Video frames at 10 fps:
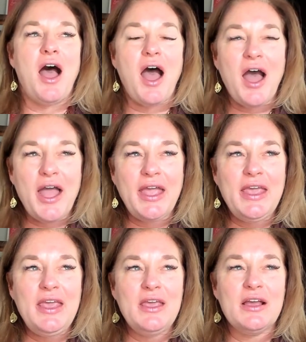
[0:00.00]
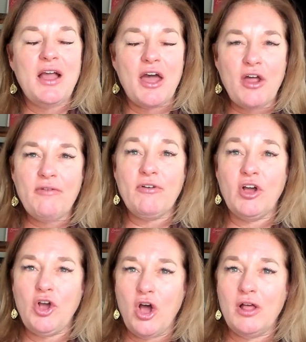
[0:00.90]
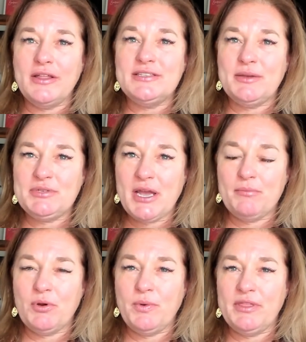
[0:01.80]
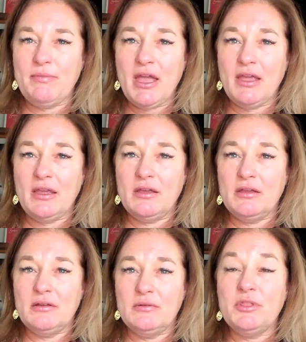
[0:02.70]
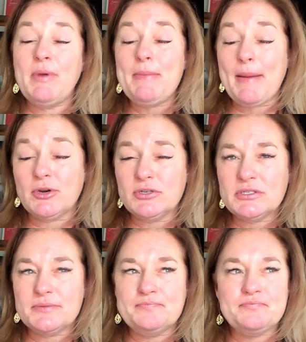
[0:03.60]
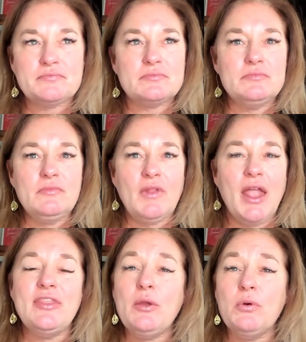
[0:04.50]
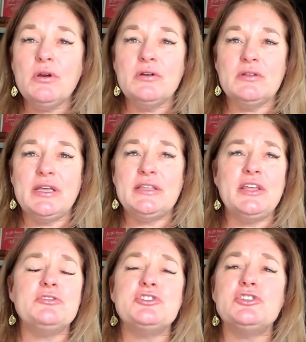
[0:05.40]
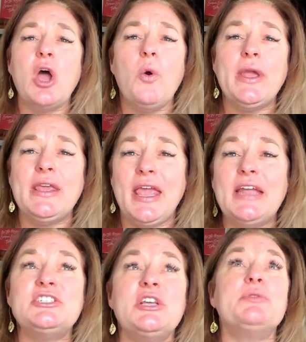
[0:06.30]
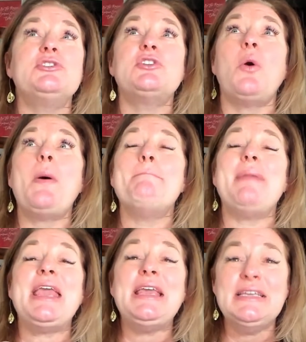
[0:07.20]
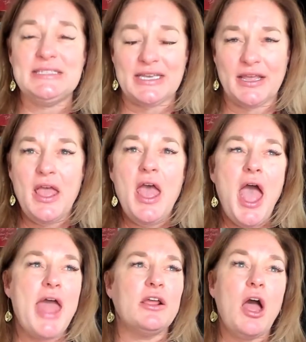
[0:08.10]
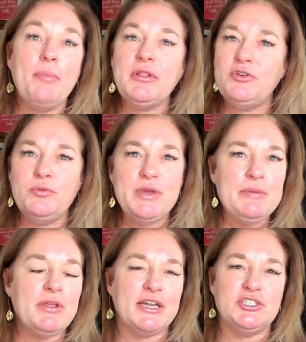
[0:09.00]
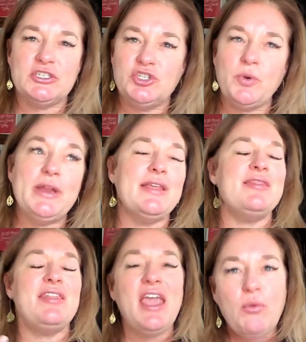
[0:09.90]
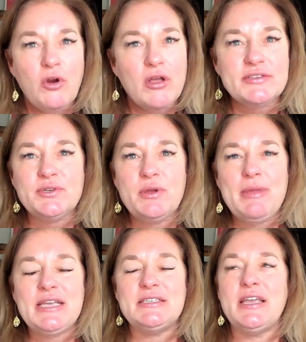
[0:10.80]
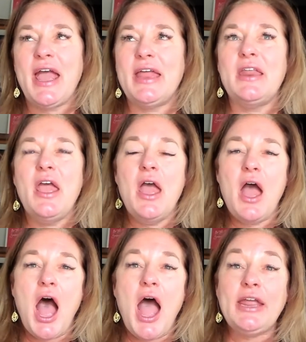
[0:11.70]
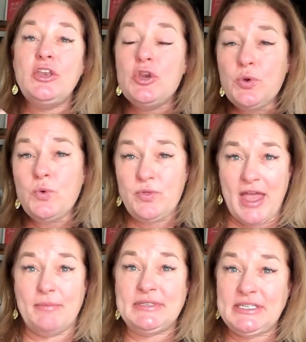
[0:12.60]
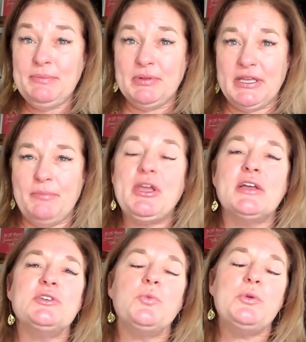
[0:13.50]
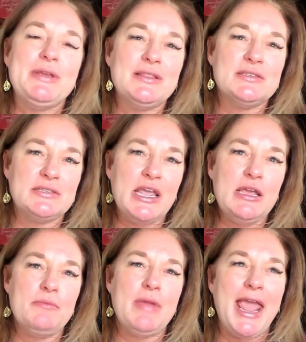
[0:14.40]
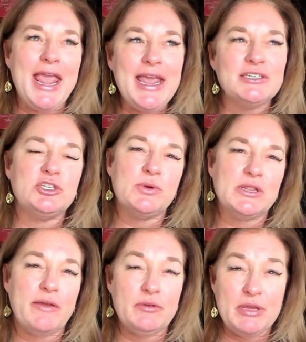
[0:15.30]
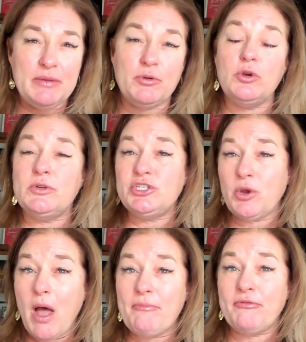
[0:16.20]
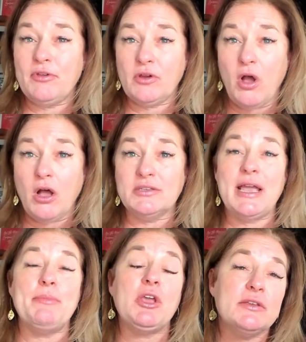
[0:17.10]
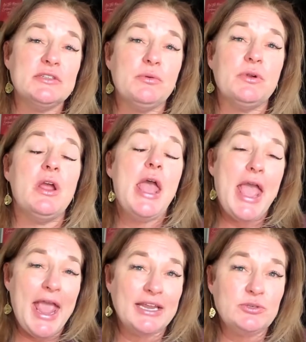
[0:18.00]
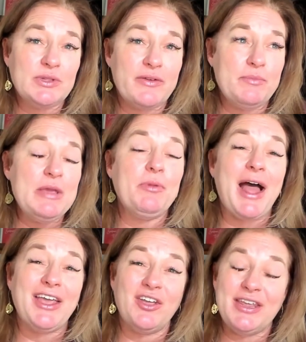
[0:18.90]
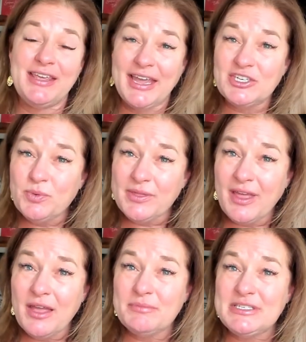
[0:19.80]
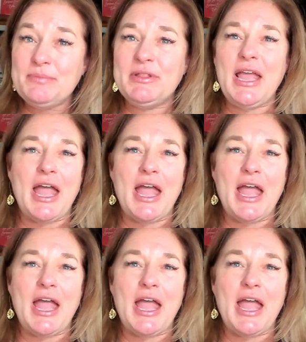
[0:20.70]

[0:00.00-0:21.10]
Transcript: I got off a call in September with my members. And they were like, they're so engaged. They were so amazing. And a couple of new people had just joined, and they were also amazing. And I knew them deeply because it would be the same 8 to 11 people who would show up for the calls. And because there were 8 to 11 people, I could engage with them deeply.